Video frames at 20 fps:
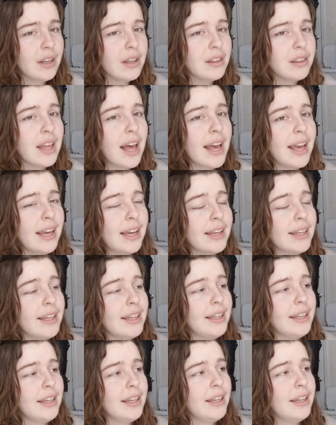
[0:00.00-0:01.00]
like,
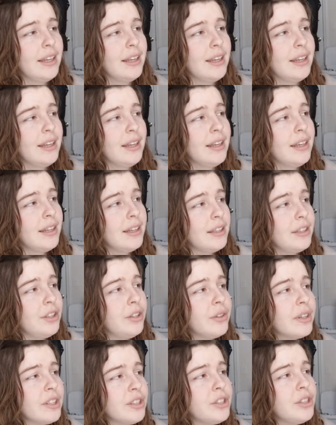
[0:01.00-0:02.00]

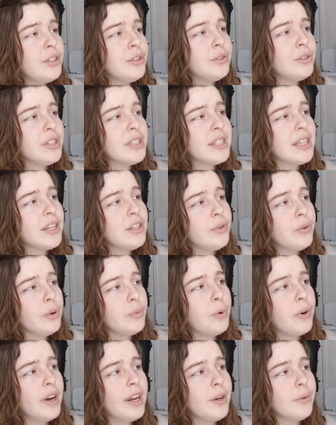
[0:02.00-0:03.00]
you just get to a
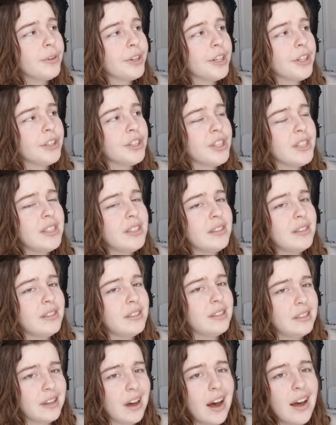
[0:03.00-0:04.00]
point where you're just
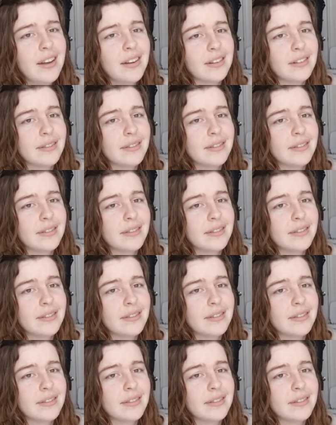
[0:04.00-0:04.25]
done.